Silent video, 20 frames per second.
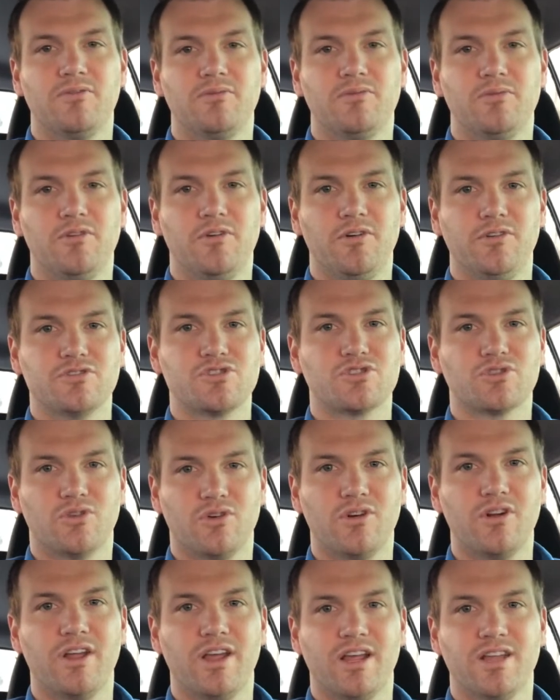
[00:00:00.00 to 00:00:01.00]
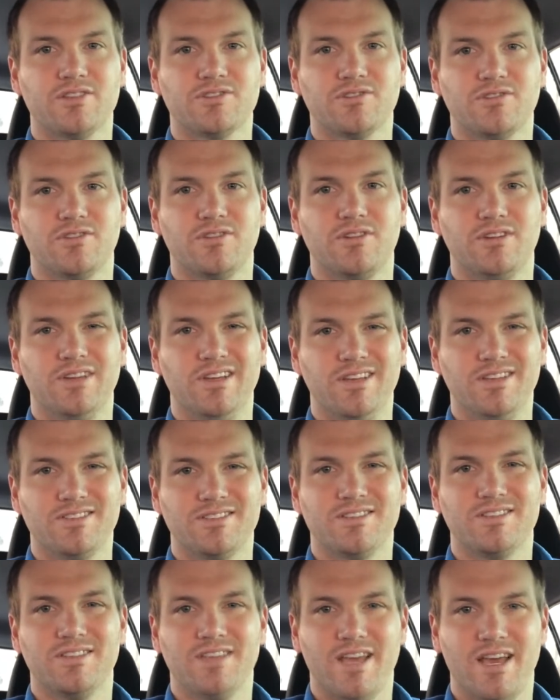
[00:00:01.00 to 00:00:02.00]
the short answer
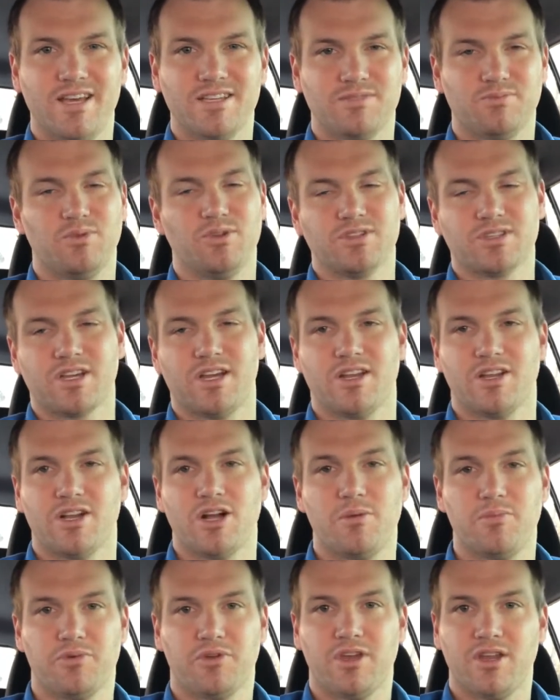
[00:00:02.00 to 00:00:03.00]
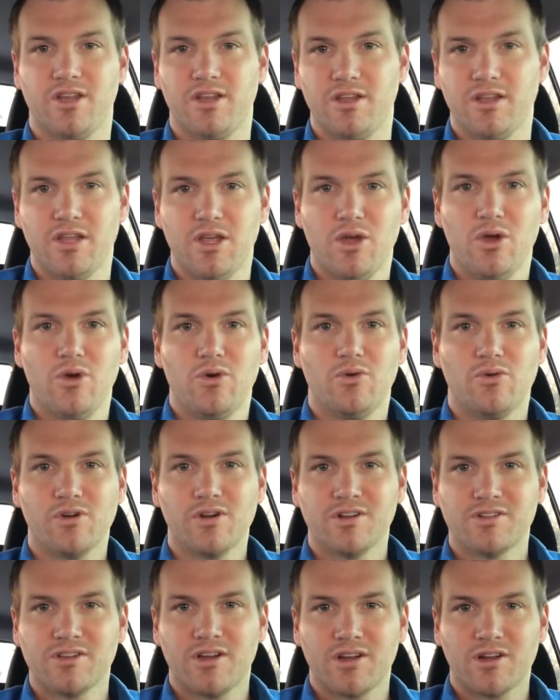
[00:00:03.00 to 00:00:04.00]
is yes, but it's kind of complicated. We're
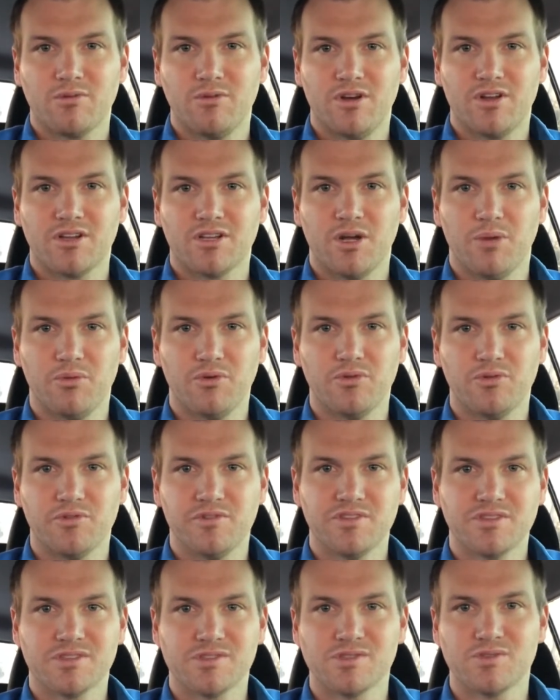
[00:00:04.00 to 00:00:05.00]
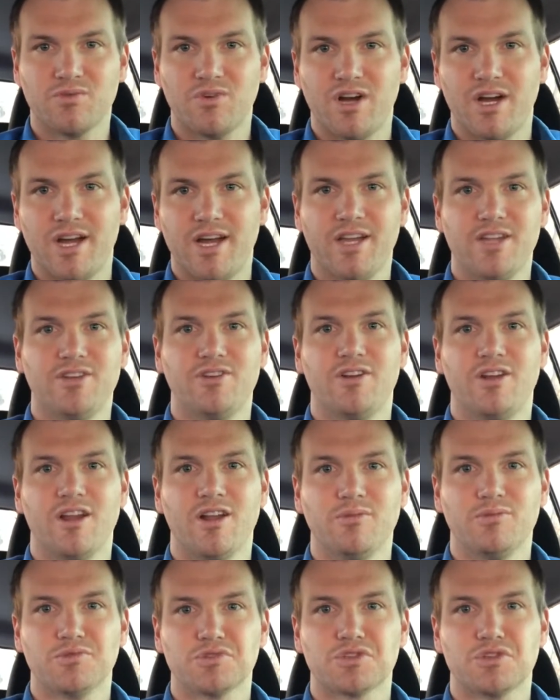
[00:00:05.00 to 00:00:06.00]
going to talk about a couple of the reasons why your
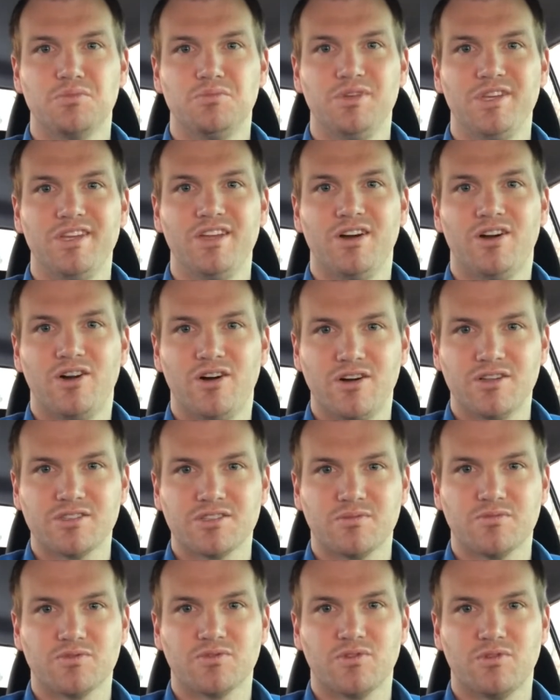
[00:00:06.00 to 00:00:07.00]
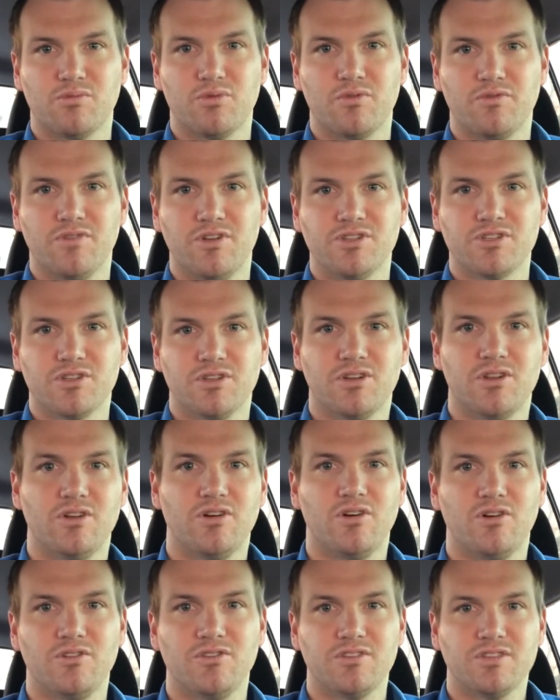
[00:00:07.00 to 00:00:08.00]
animal should be on some sort of prevention
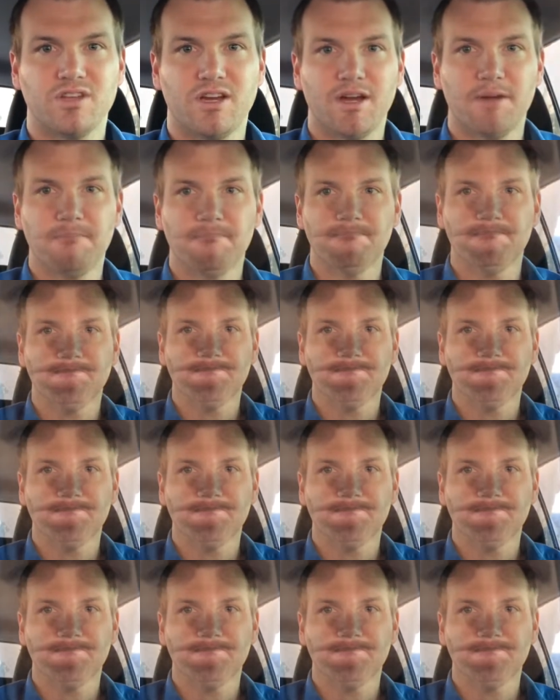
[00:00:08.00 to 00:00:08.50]
all the time.